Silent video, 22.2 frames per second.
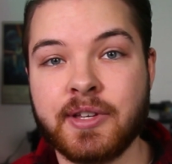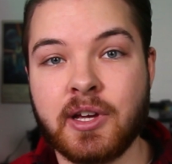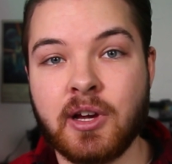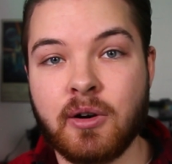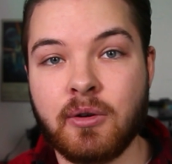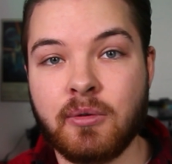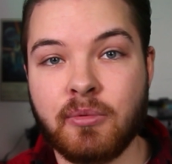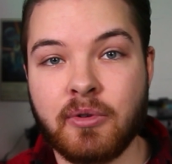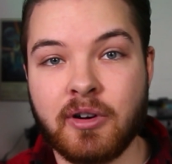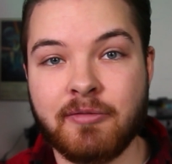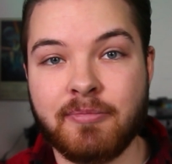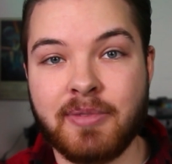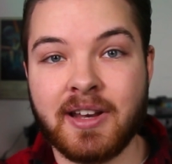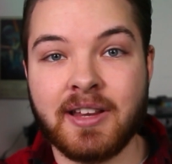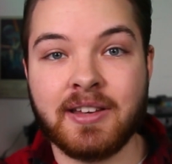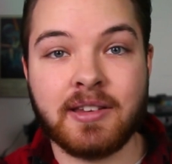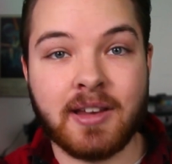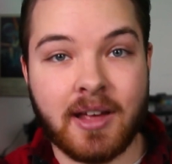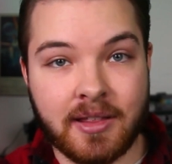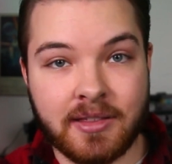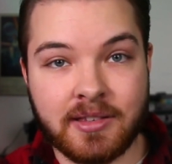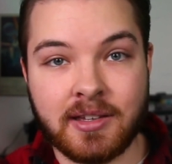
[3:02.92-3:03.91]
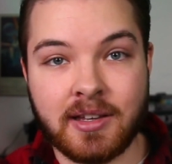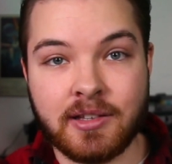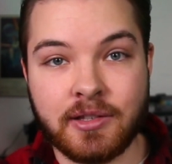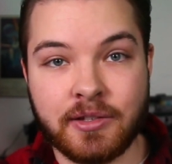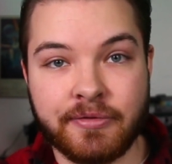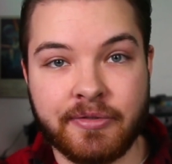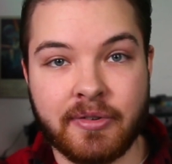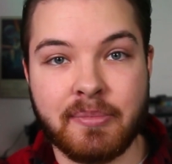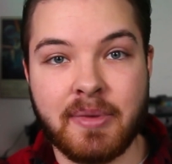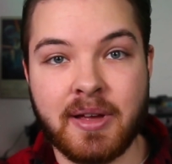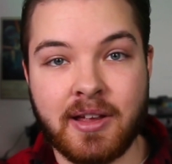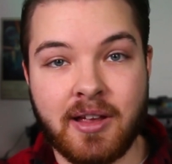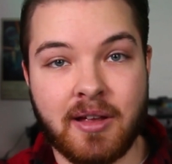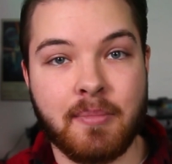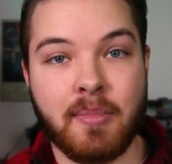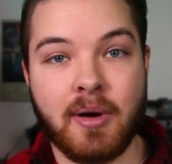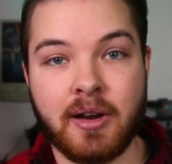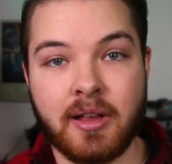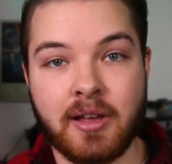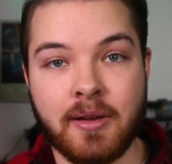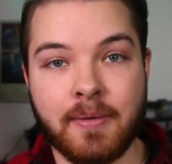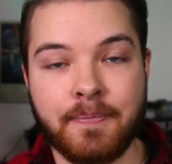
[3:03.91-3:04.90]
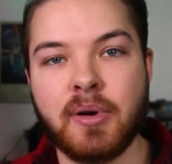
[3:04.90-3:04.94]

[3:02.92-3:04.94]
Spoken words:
ago would have been a death sentence for making money.